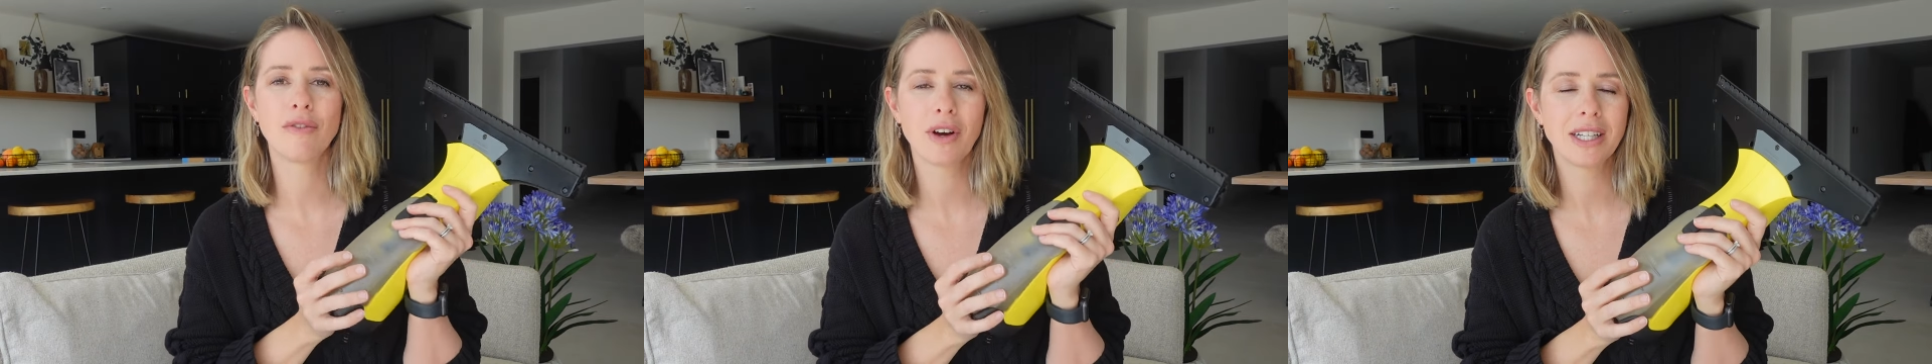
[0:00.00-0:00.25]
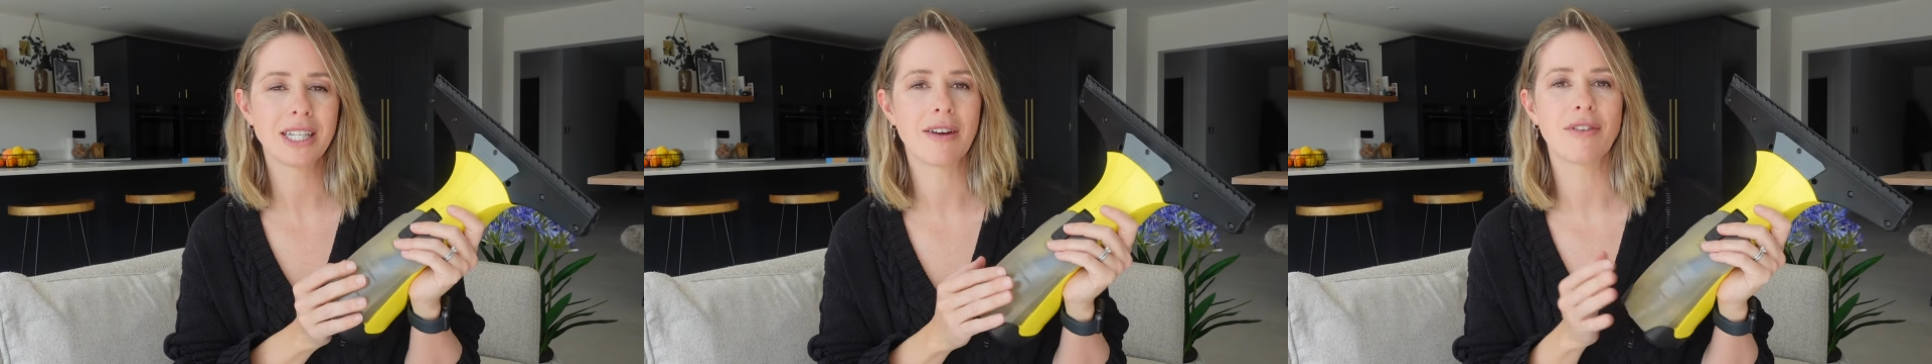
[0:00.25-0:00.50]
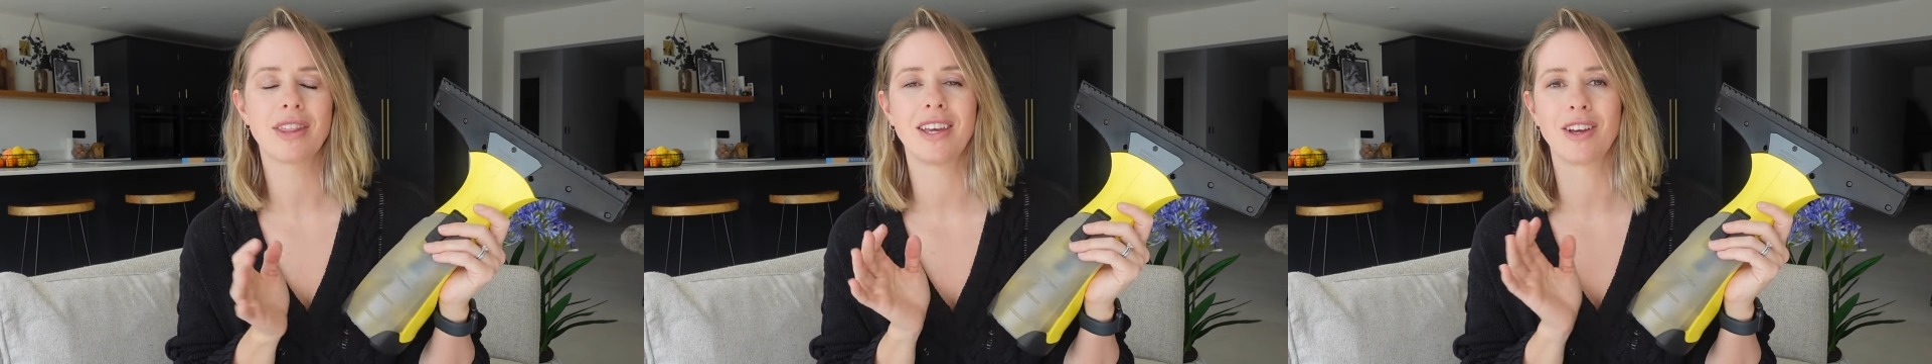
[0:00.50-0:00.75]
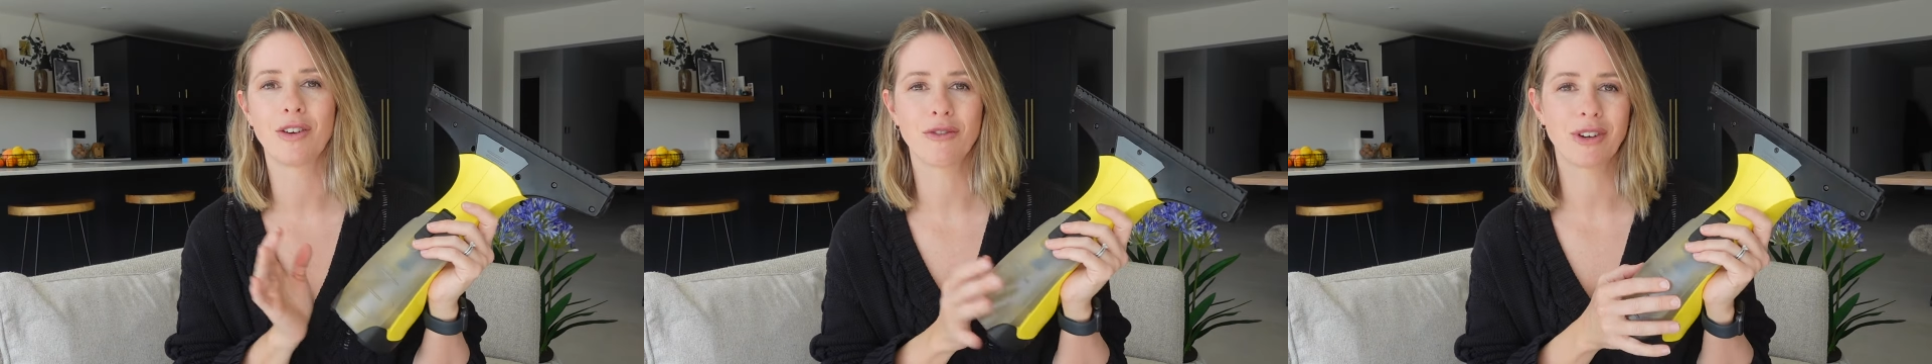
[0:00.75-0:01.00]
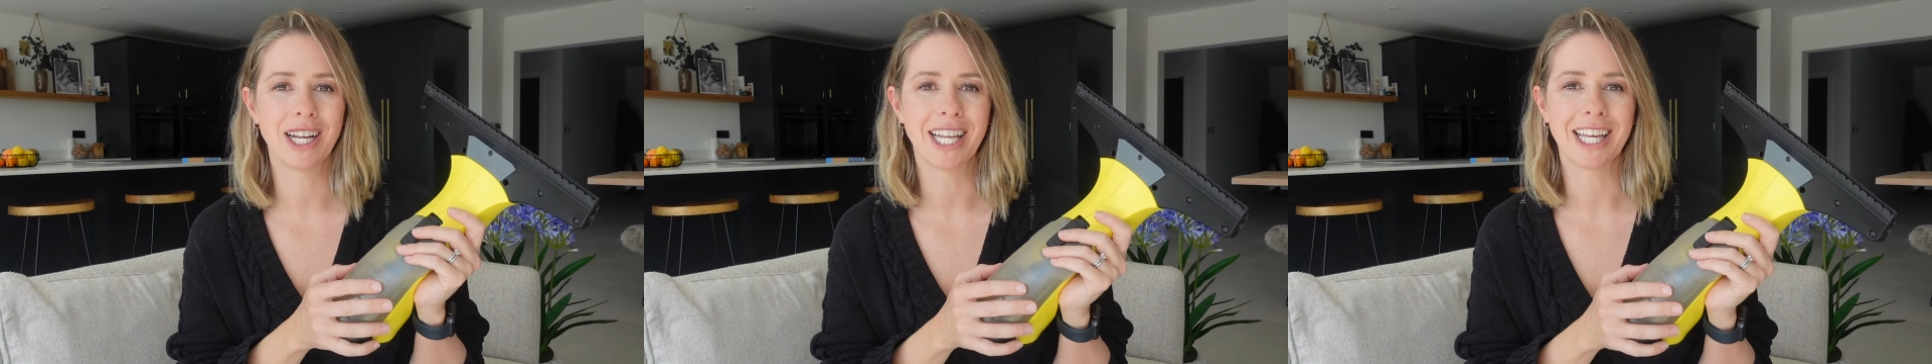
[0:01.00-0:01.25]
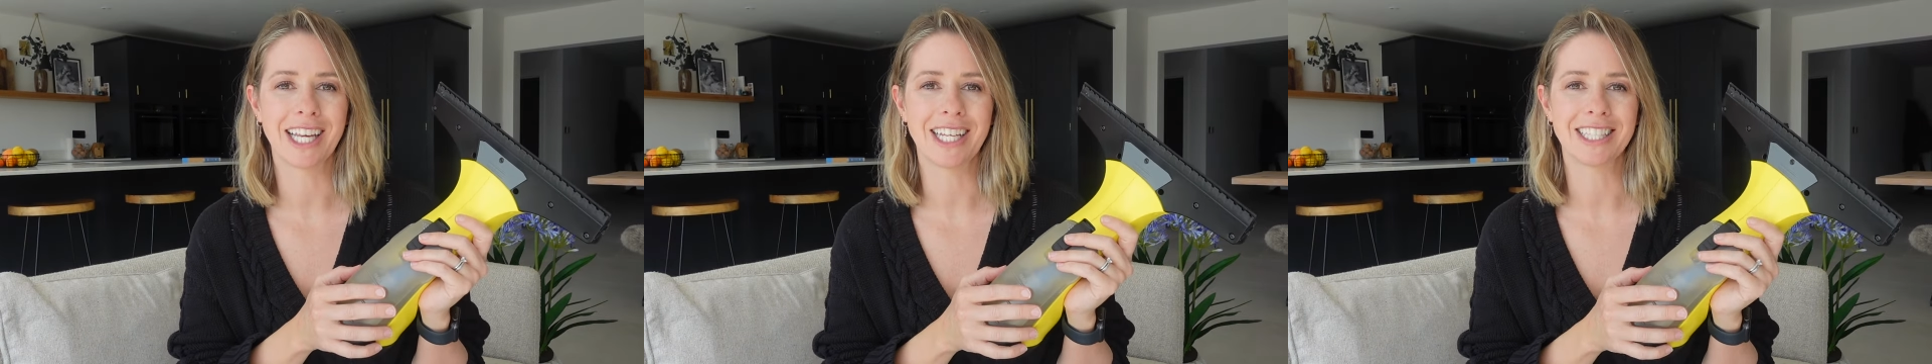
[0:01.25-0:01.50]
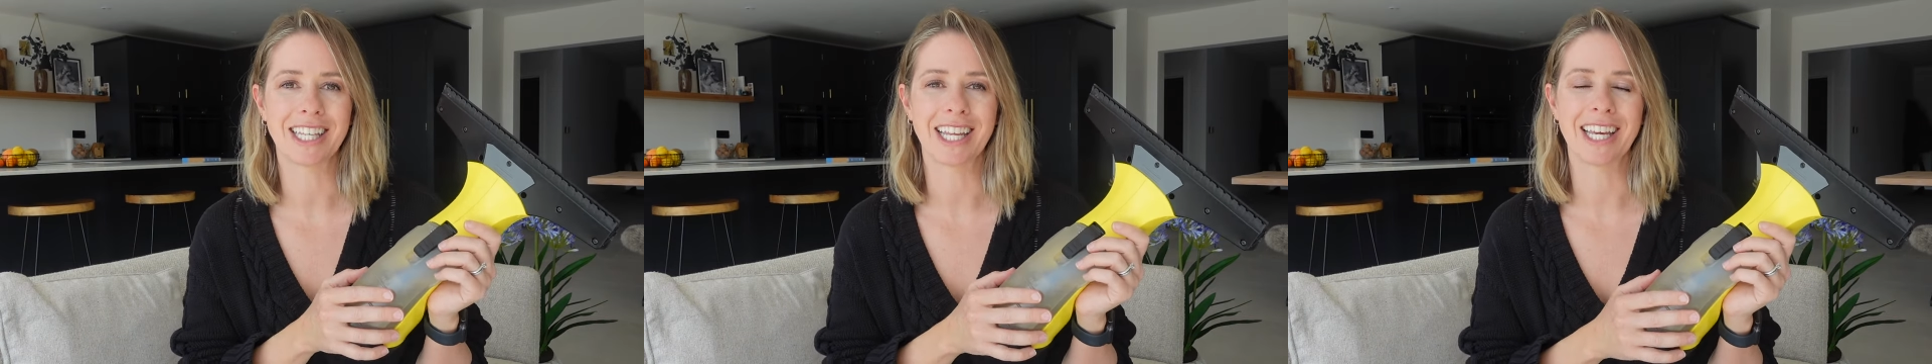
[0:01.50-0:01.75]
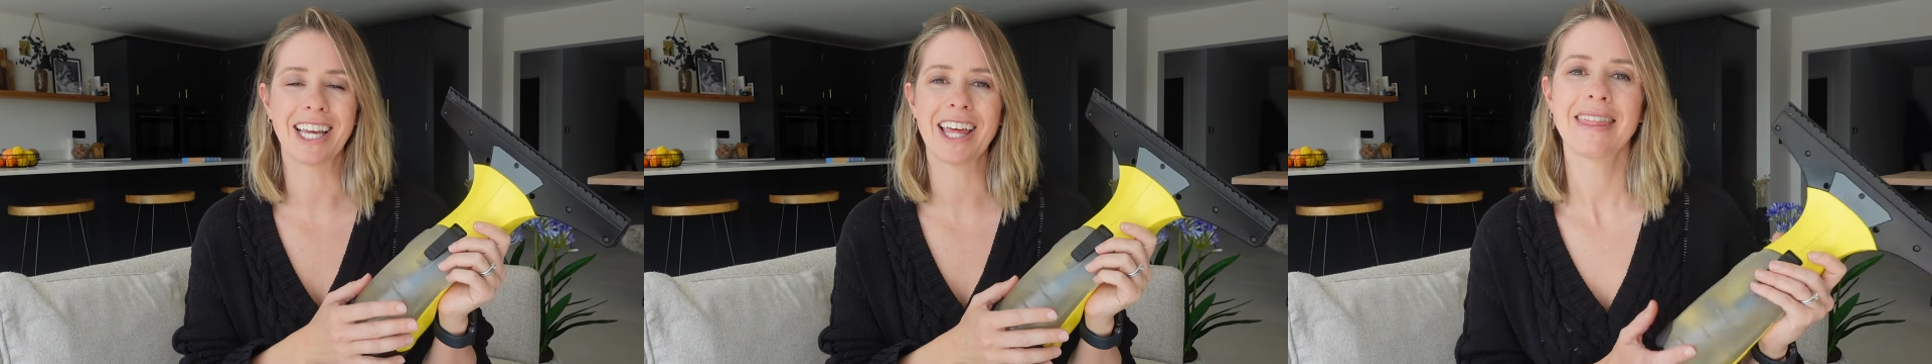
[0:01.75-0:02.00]
find everything really
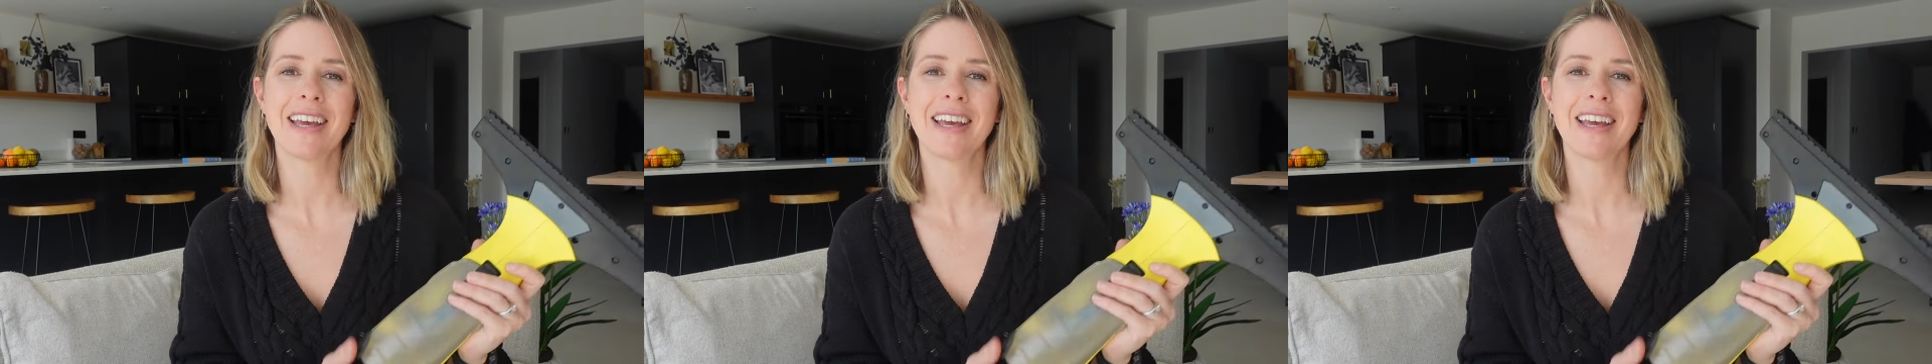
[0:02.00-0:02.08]
easily.